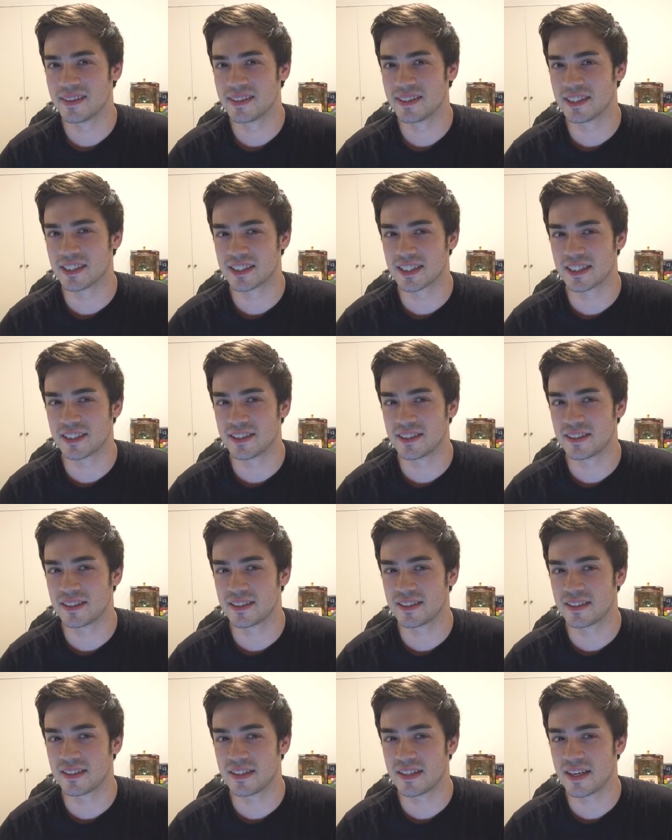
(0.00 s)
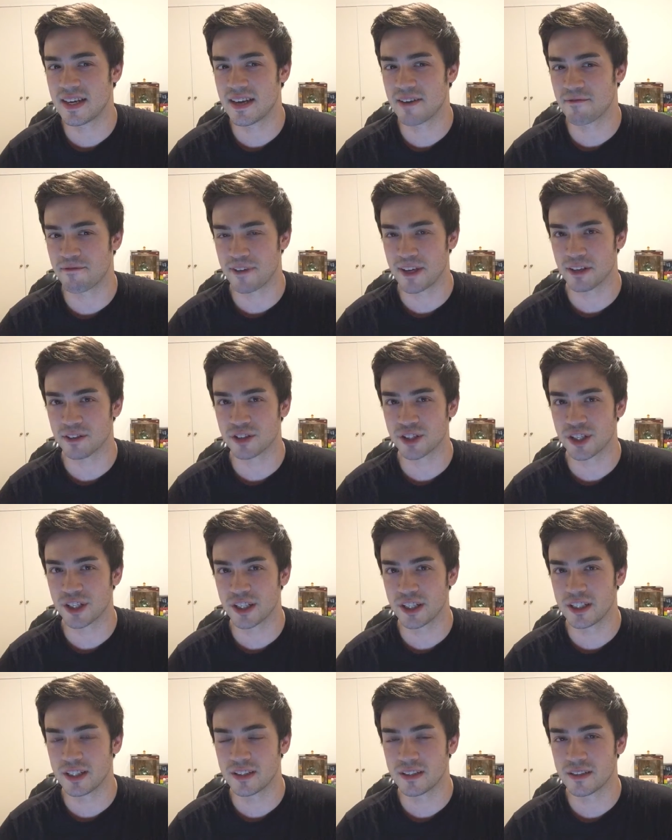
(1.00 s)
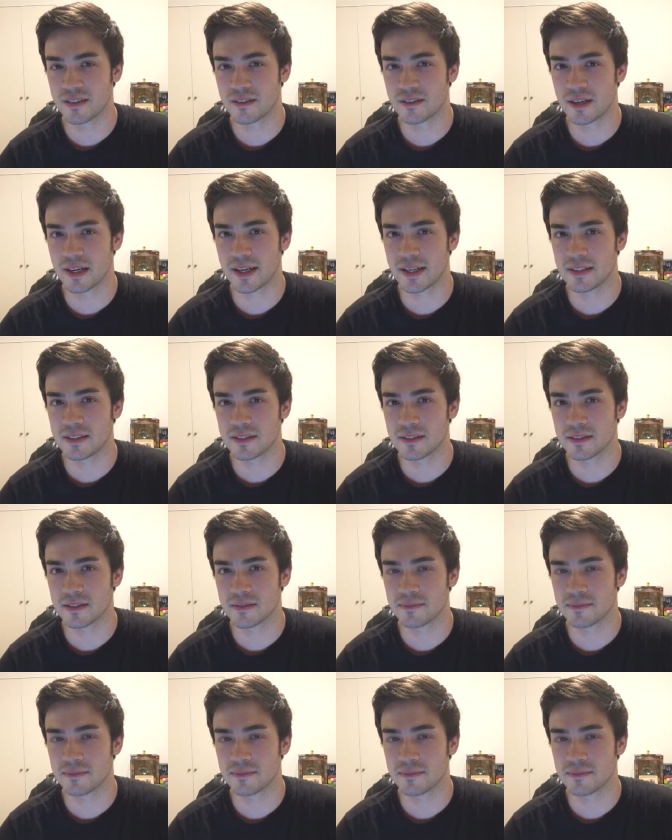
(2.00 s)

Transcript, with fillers: just because it feels good, right?